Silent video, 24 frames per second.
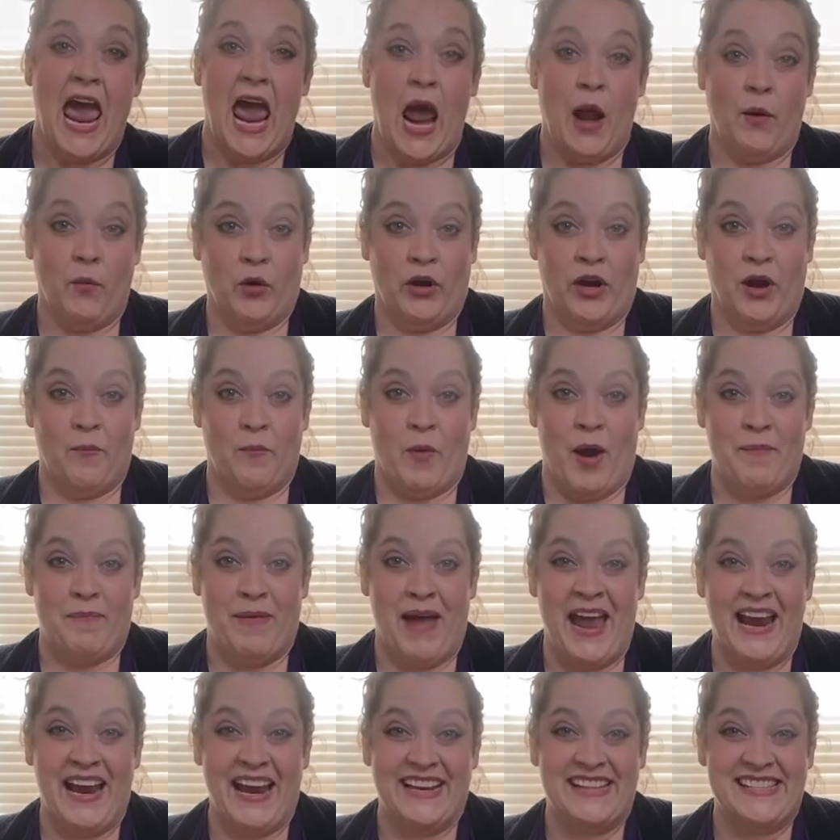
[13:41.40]
And we'll come right
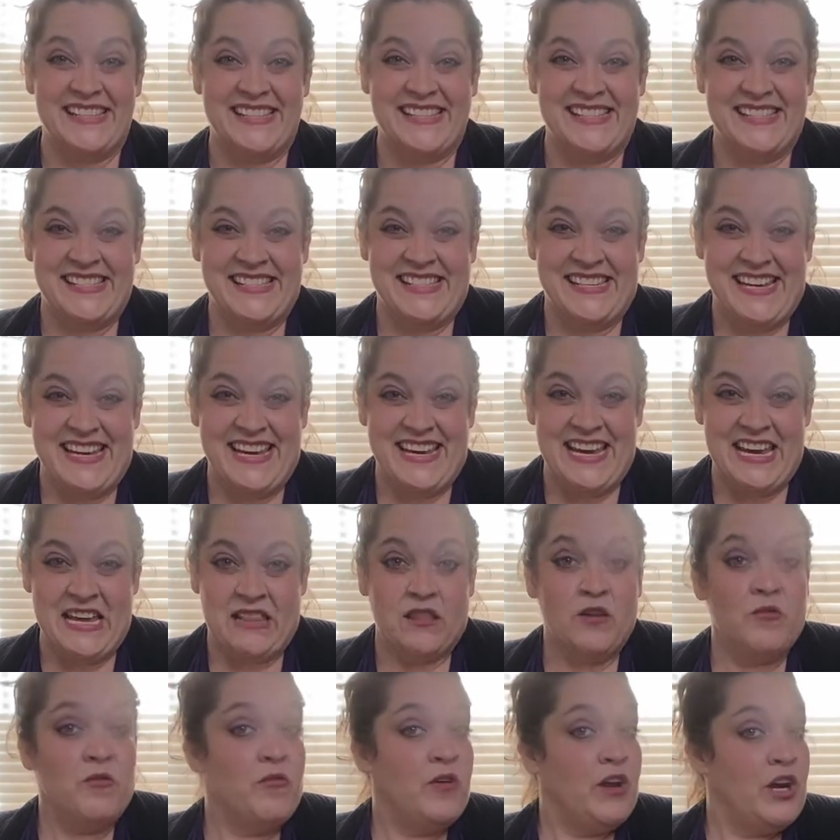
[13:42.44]
back and see
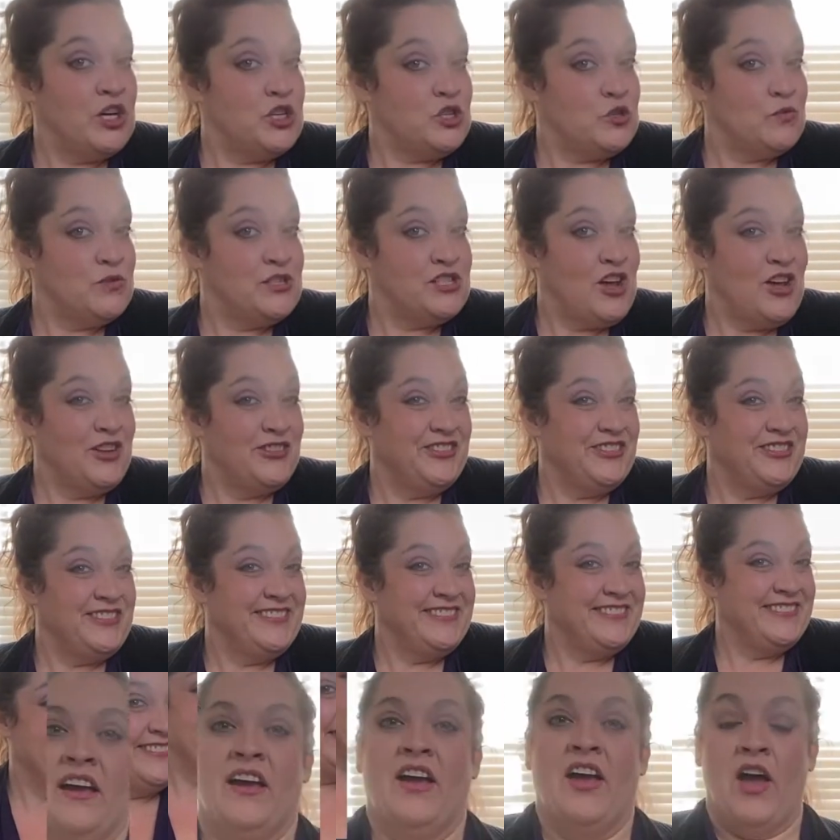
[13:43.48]
the finished result.
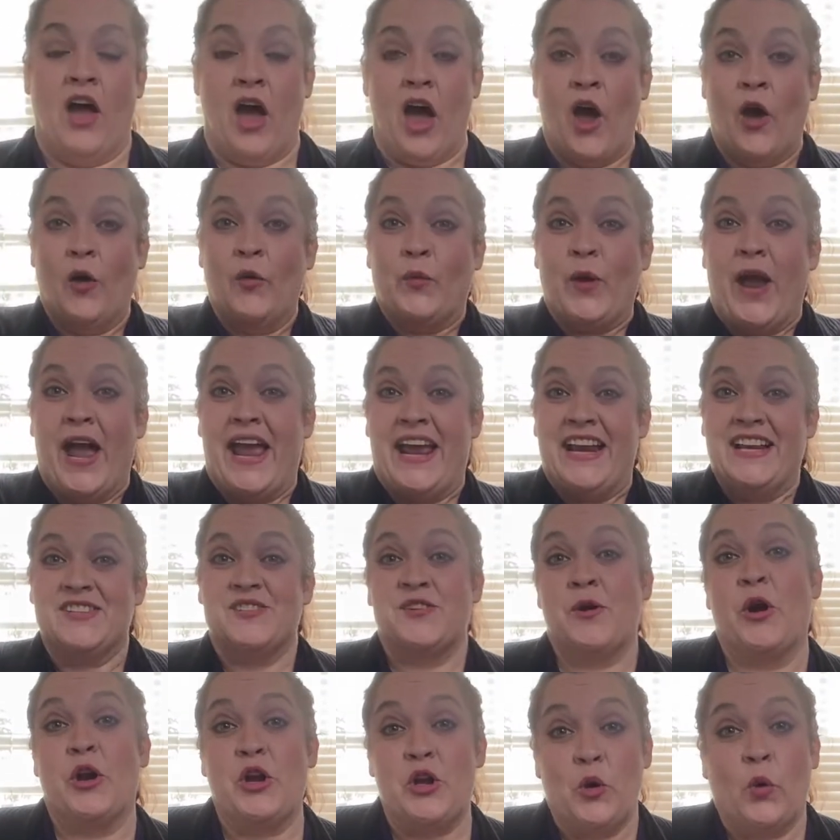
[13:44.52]
All right,
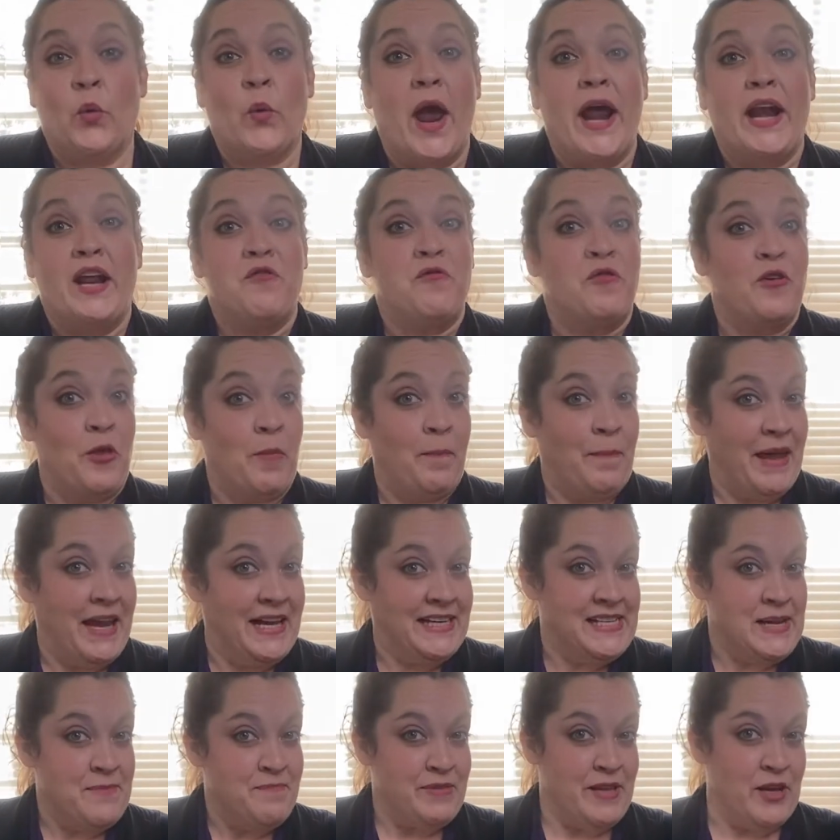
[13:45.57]
so are you ready for the
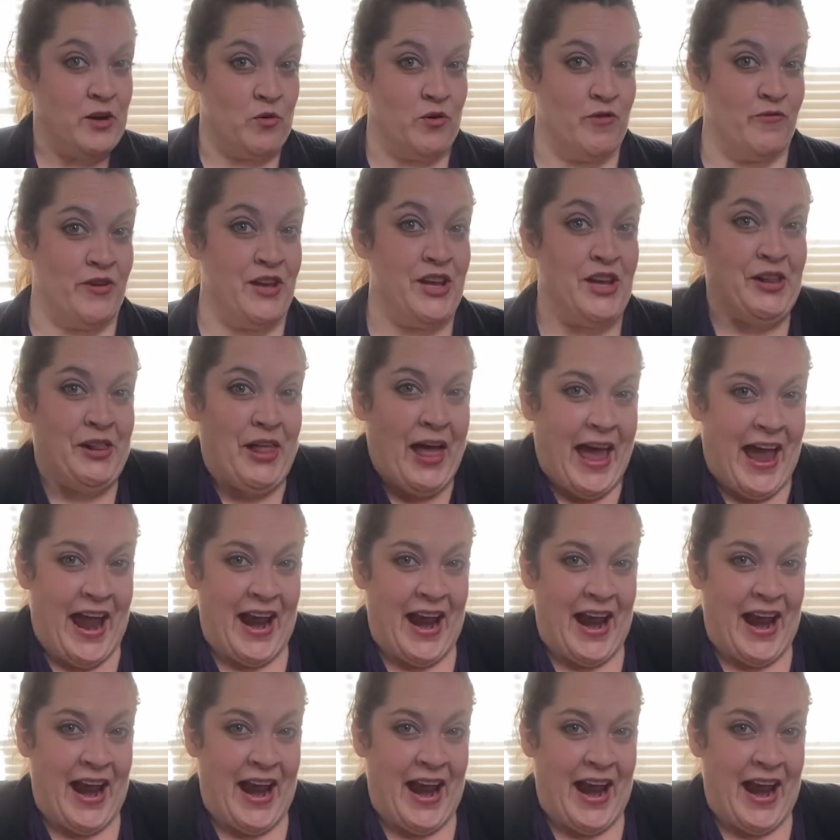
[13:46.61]
big dumpling reveal?